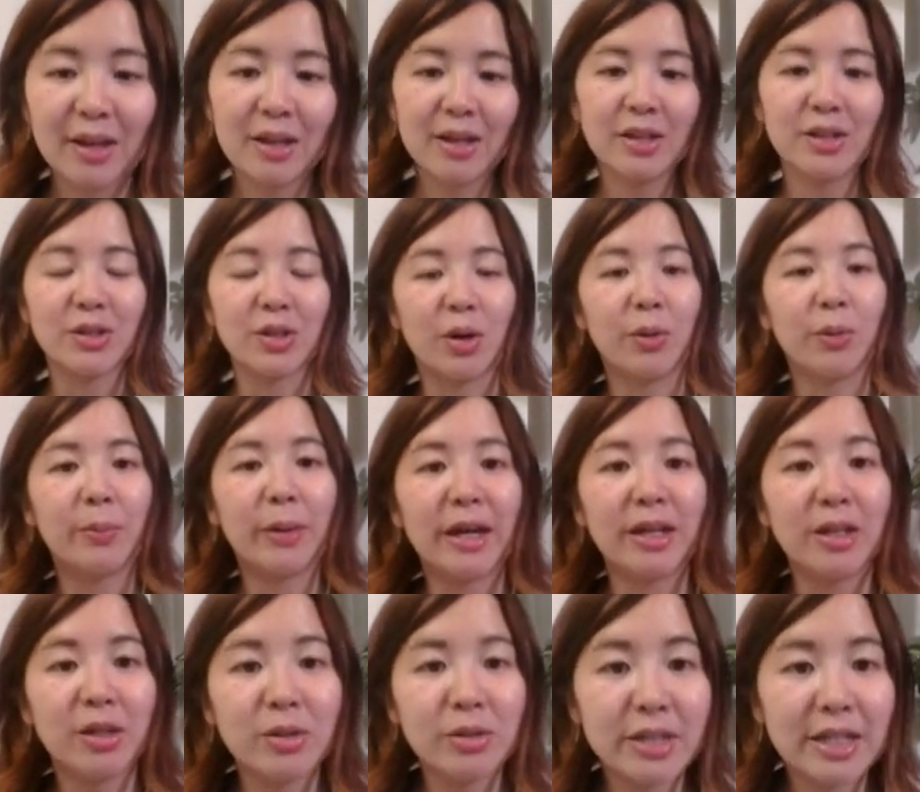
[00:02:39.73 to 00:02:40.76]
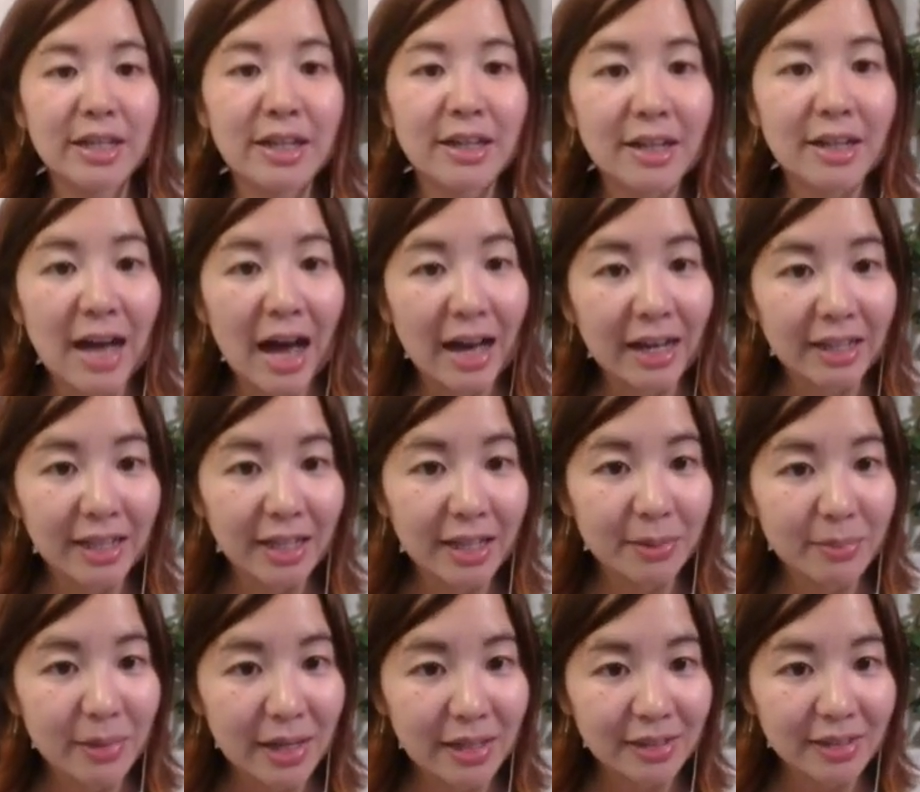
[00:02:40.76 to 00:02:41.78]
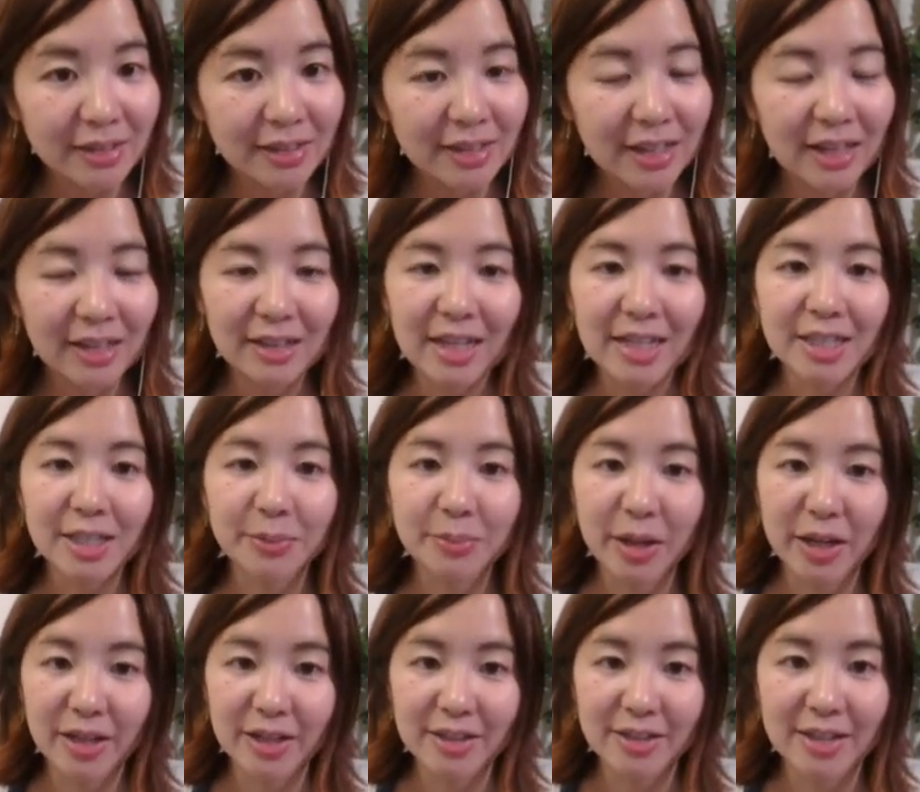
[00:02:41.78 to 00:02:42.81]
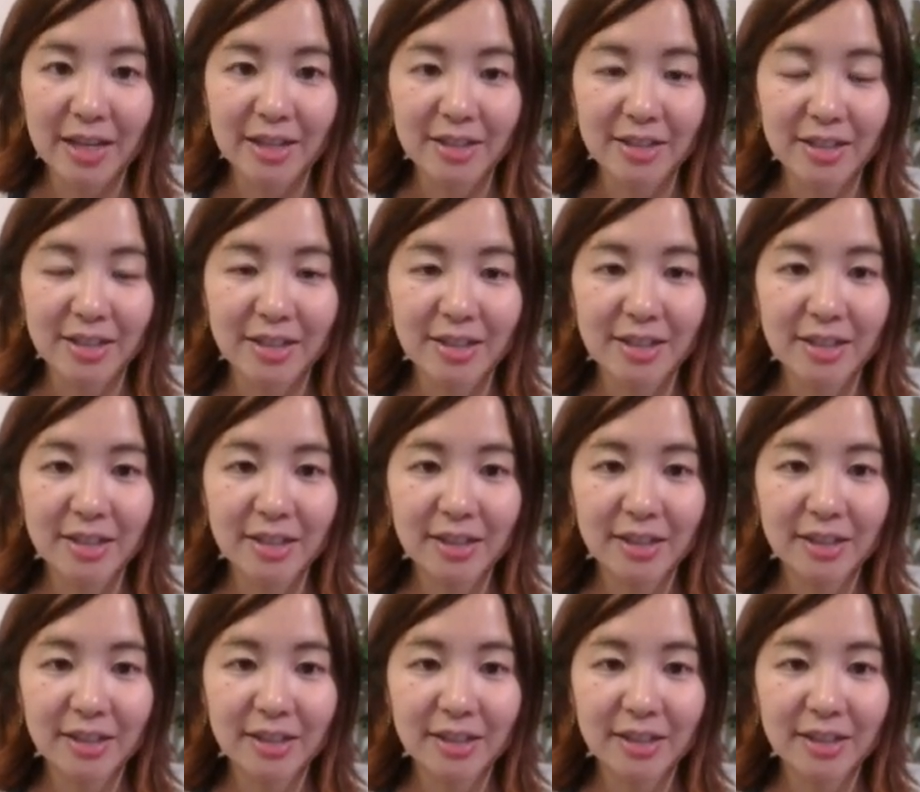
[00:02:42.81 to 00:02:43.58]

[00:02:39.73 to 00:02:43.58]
So by using kakimasu, let's make a sentence.